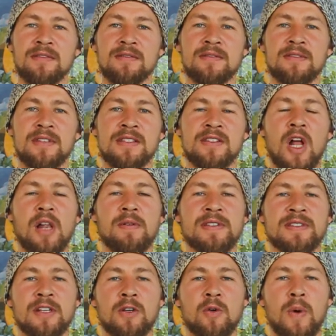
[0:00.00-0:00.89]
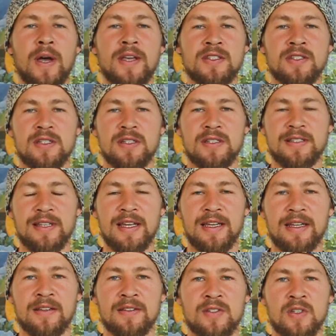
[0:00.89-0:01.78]
there's always the question is
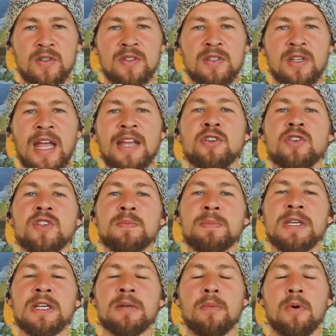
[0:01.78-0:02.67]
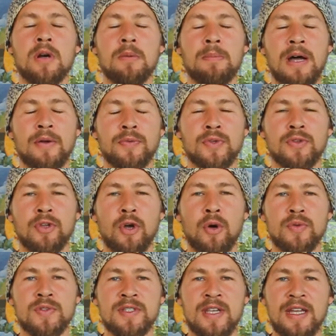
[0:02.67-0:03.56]
like, so can you speak more about the
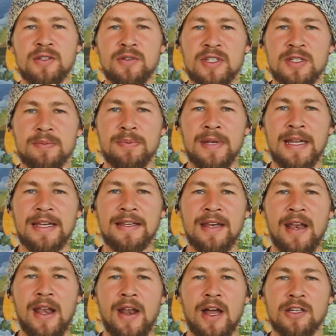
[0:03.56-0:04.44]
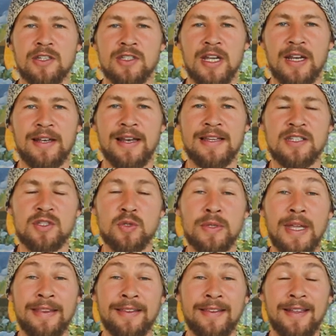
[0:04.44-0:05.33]
nodes? Can you explain it in a nutshell? Let's do
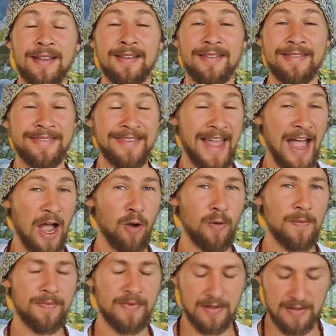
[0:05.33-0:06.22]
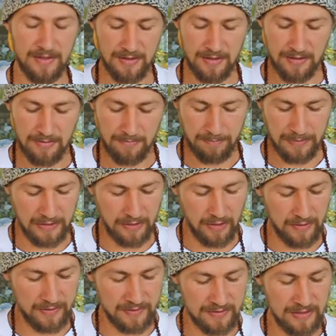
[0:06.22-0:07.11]
that now.
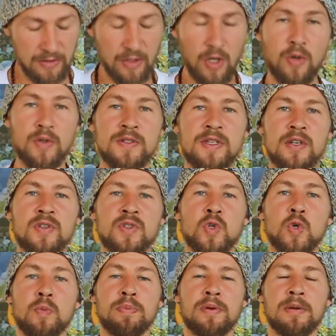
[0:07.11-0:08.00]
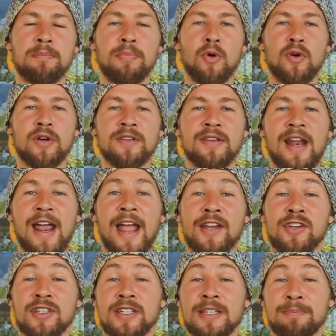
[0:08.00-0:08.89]
Because the nodes are super important. There are
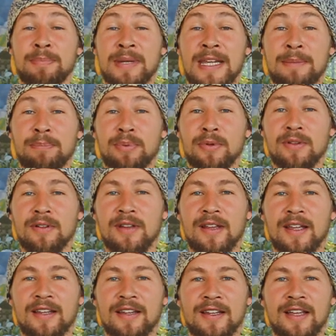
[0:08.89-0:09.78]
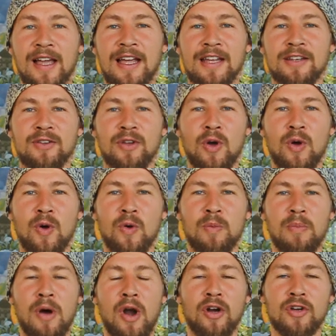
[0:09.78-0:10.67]
actually people, like I
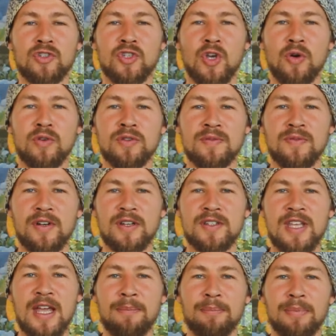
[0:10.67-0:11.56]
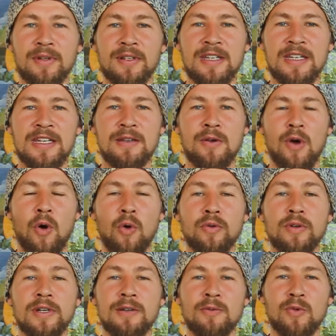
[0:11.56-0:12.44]
know Mark Jones, for example, he
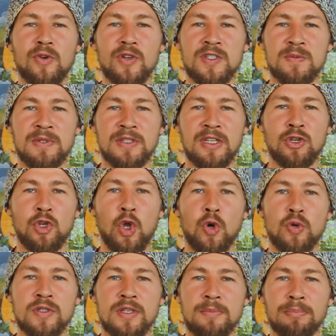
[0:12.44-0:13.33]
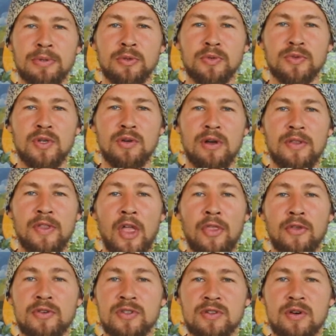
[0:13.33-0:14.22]
only works with the nodes on Pluto and
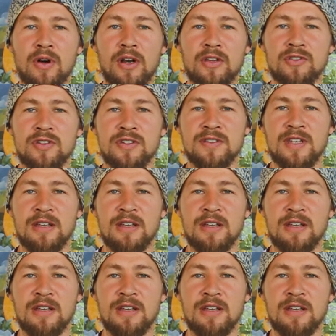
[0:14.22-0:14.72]
other astrologers.